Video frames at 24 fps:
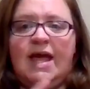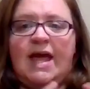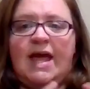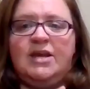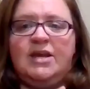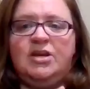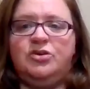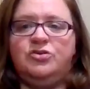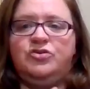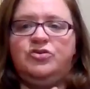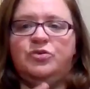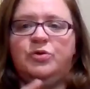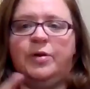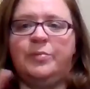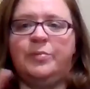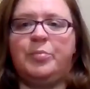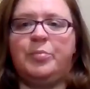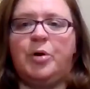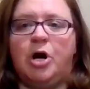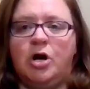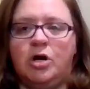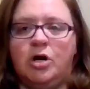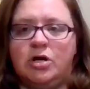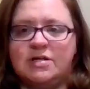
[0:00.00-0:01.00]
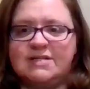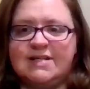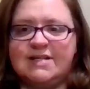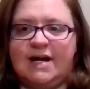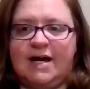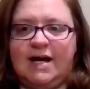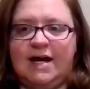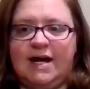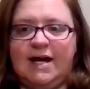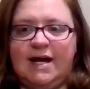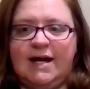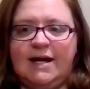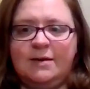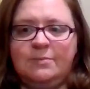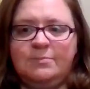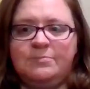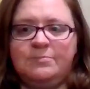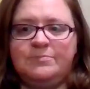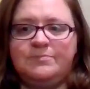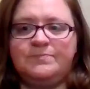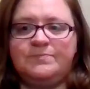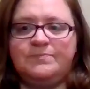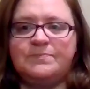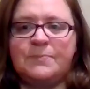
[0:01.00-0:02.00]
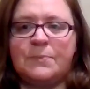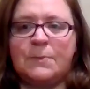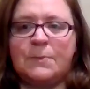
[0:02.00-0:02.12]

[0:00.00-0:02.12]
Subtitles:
and you do it part-time.